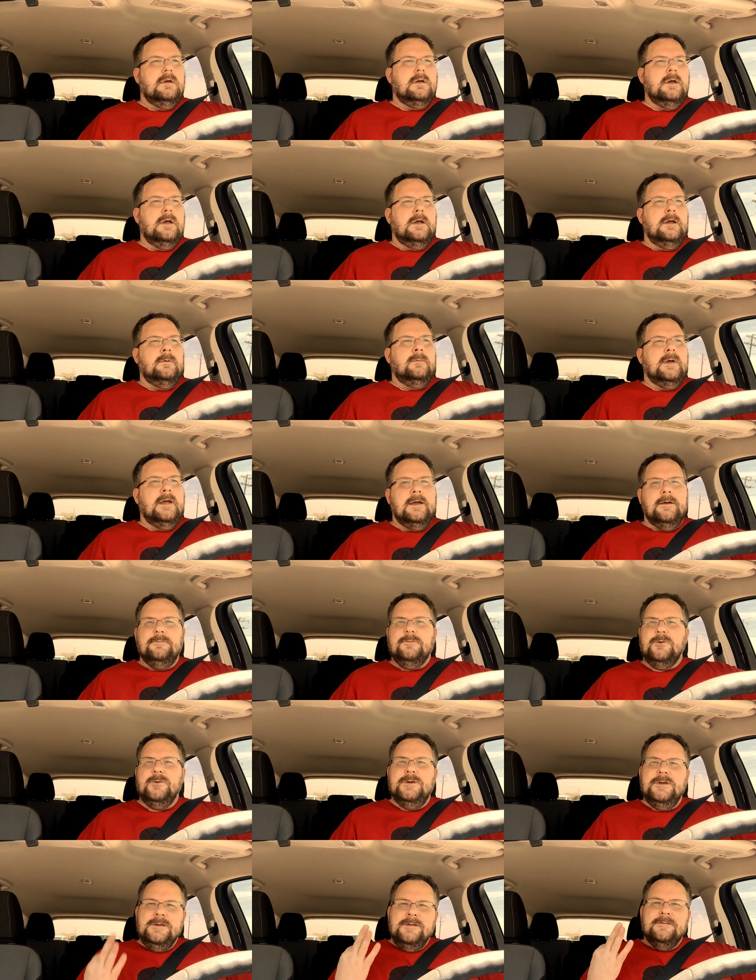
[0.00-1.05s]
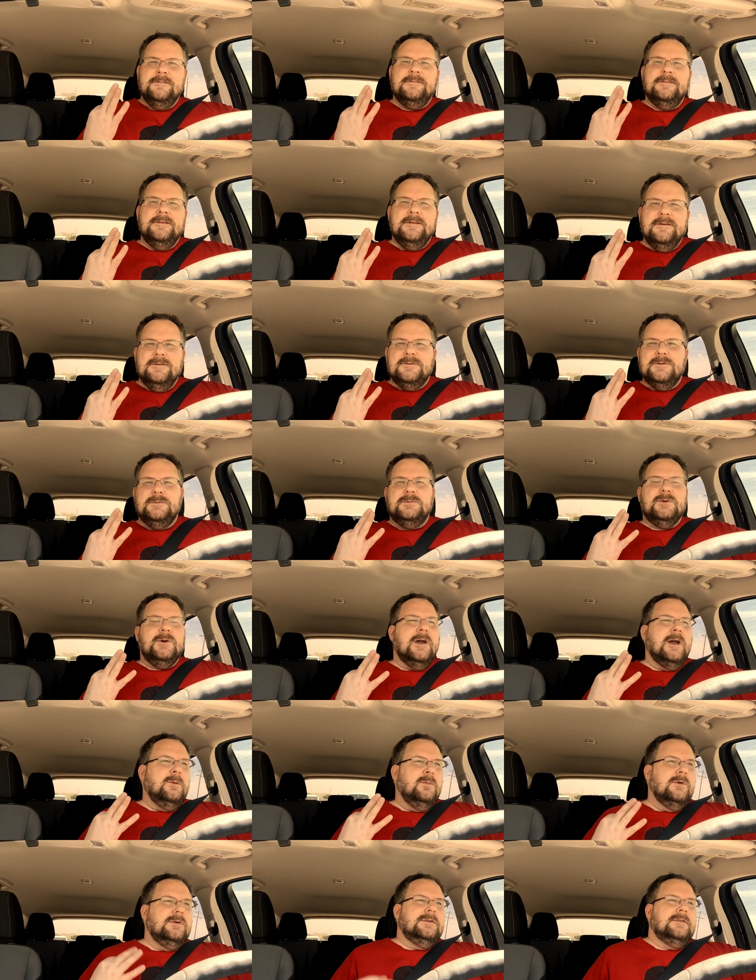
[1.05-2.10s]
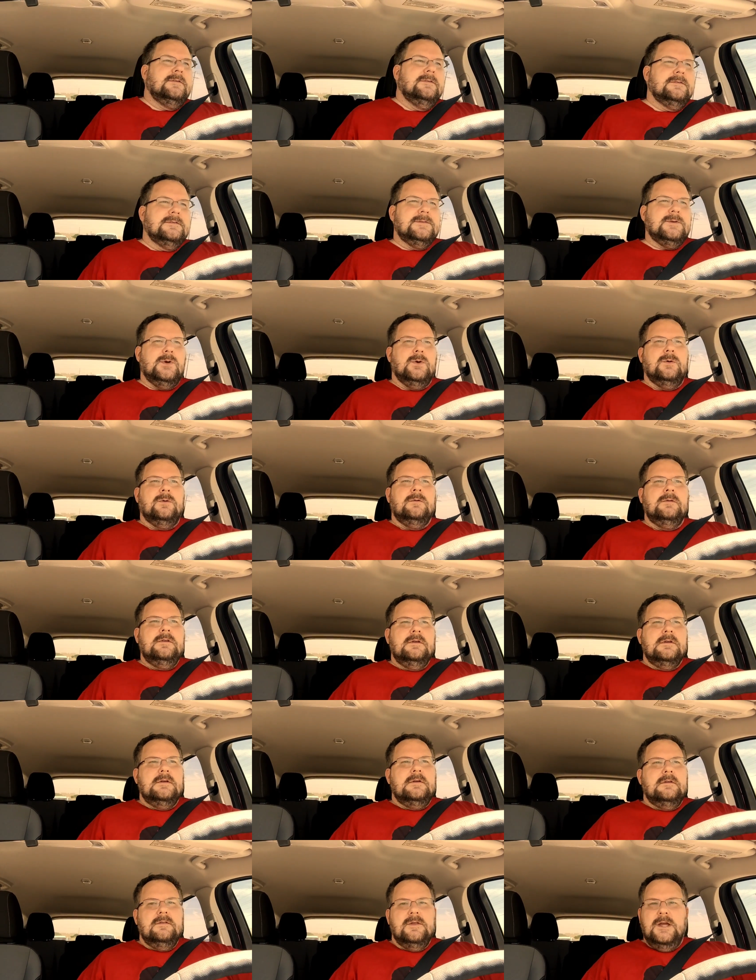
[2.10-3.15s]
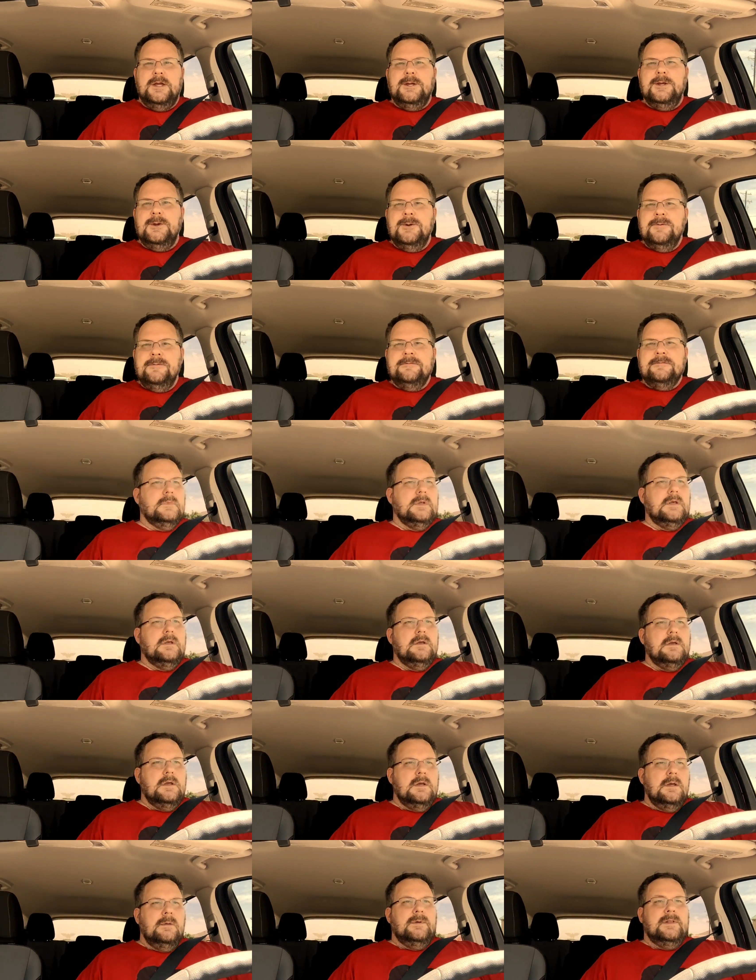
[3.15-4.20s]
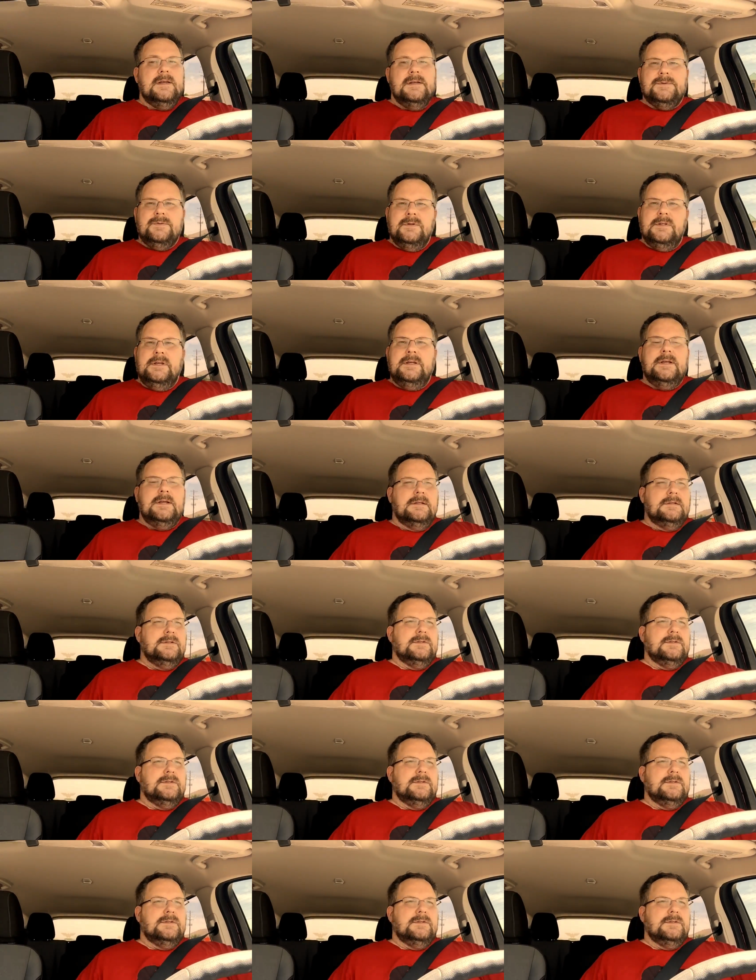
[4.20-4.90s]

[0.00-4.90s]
Um, I have three subscribers, so thank you. But that's really it.